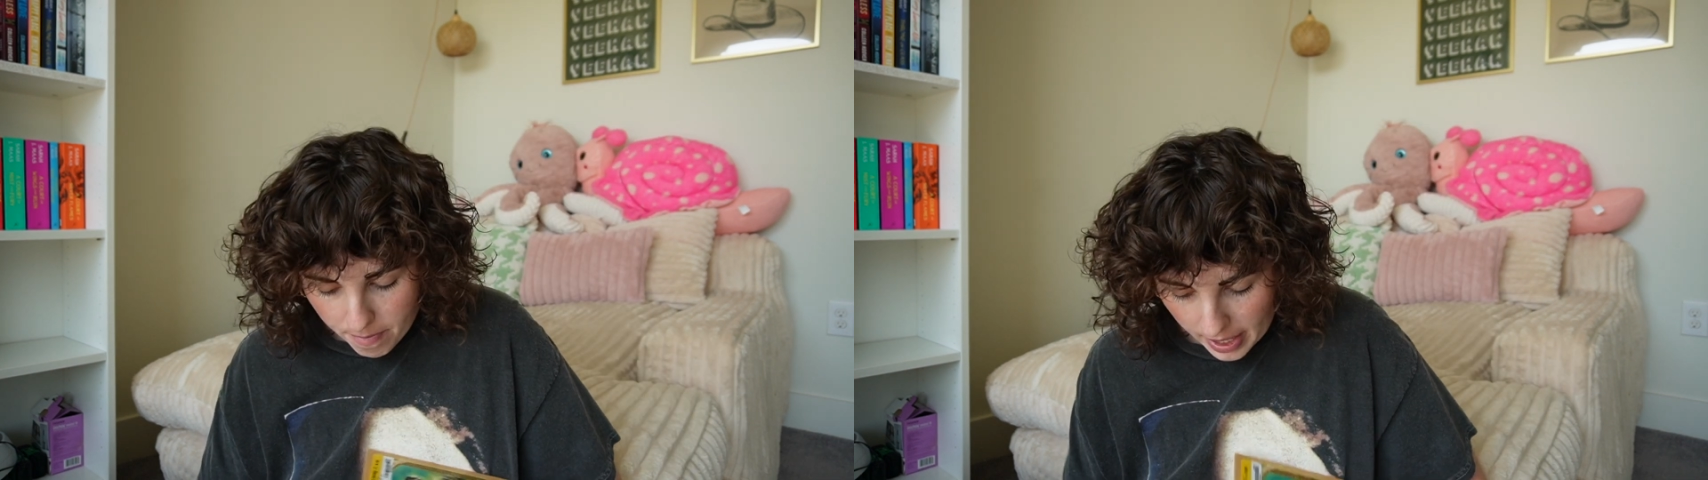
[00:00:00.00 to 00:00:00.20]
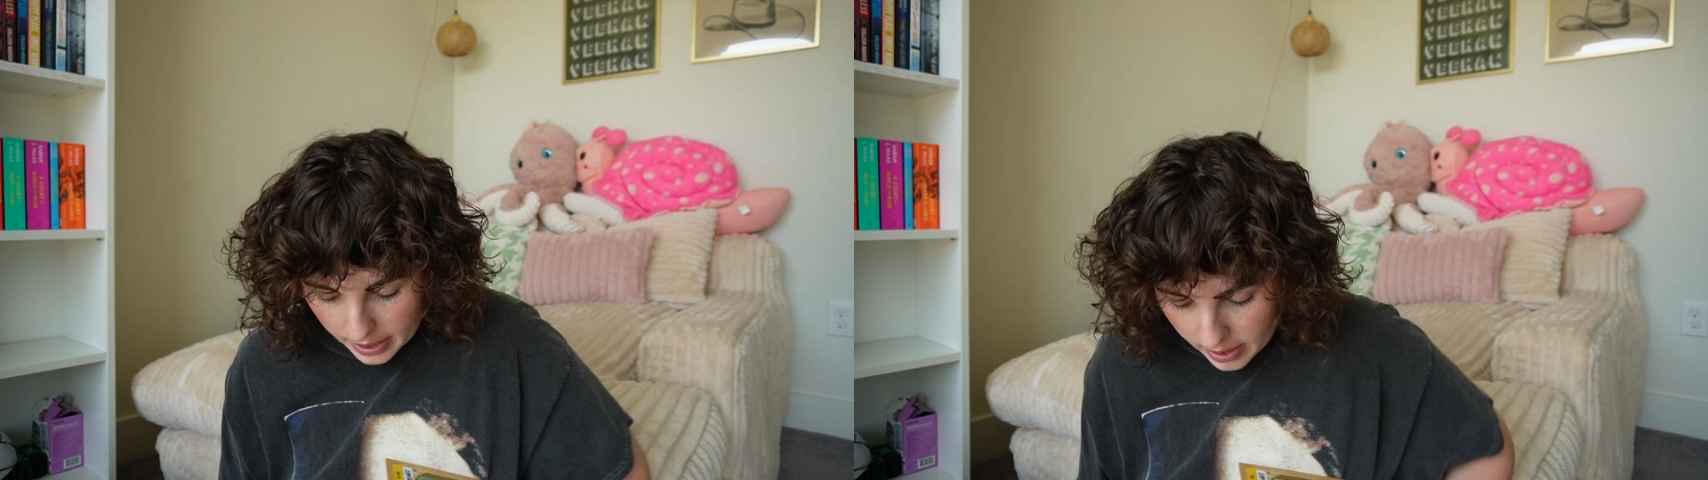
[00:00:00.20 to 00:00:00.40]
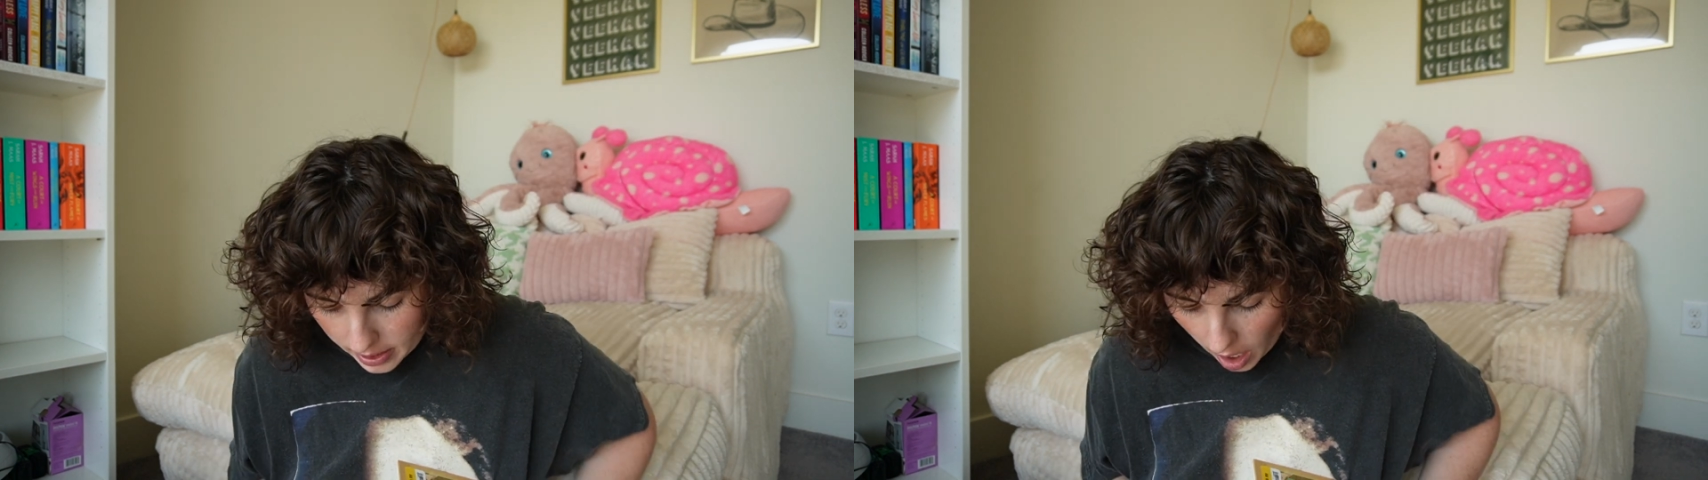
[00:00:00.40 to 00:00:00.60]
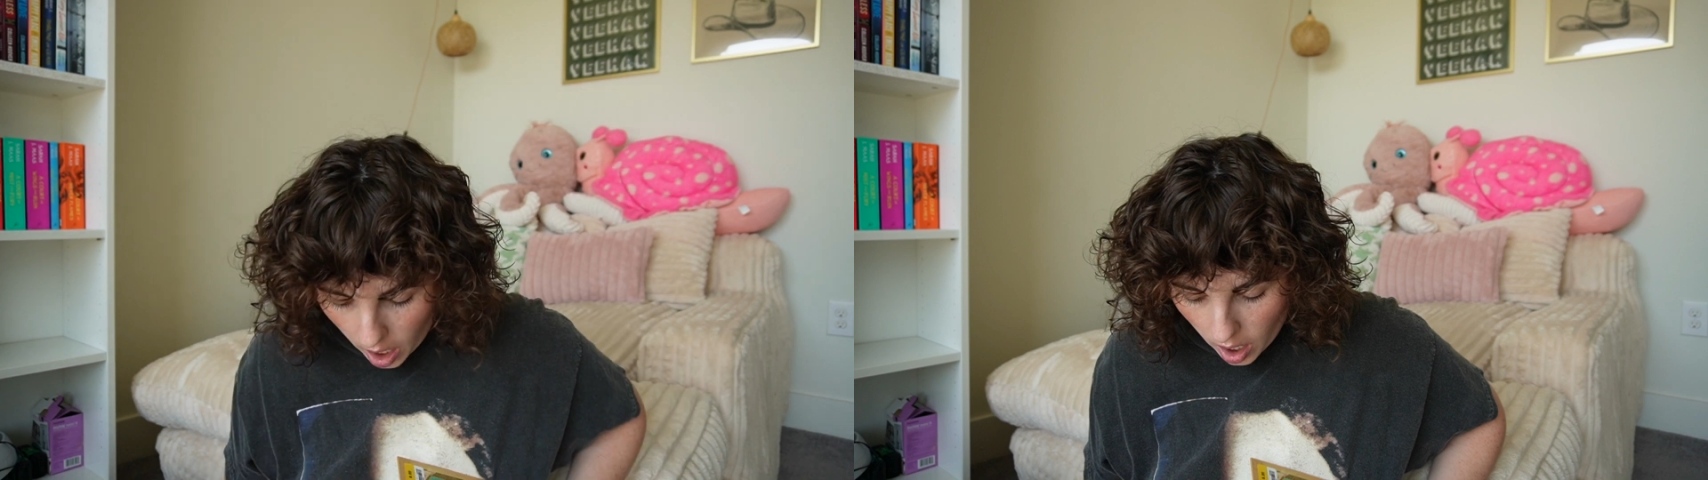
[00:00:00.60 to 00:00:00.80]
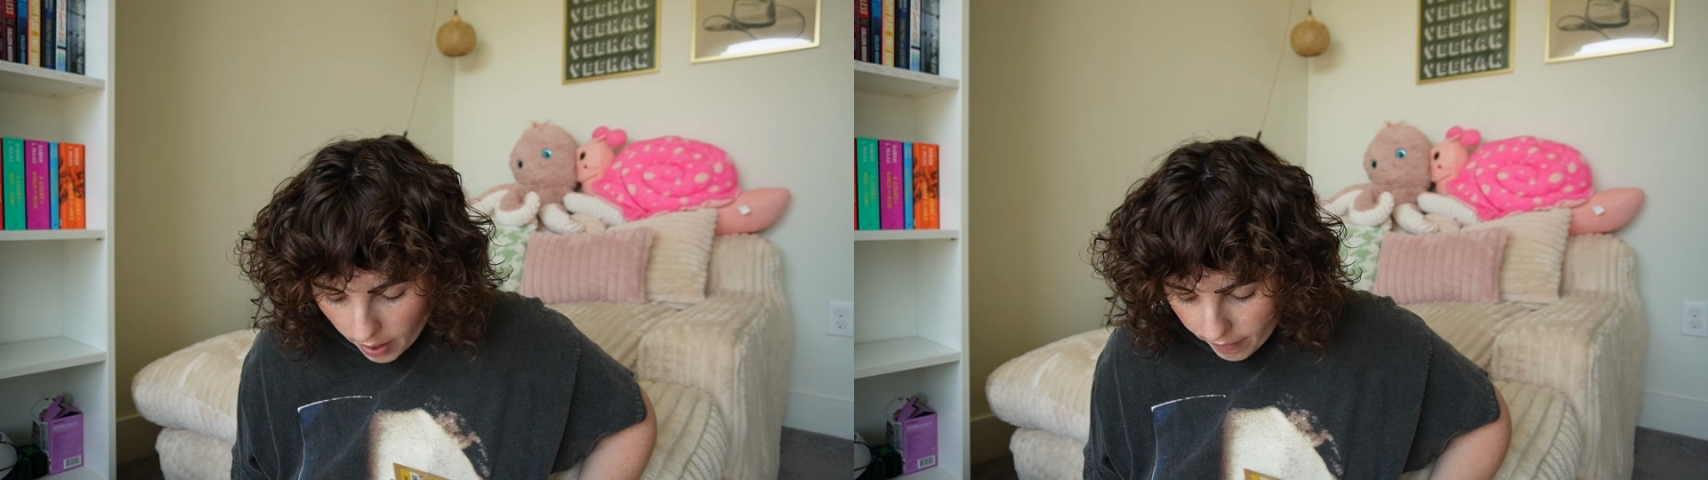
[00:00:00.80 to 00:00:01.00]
mix of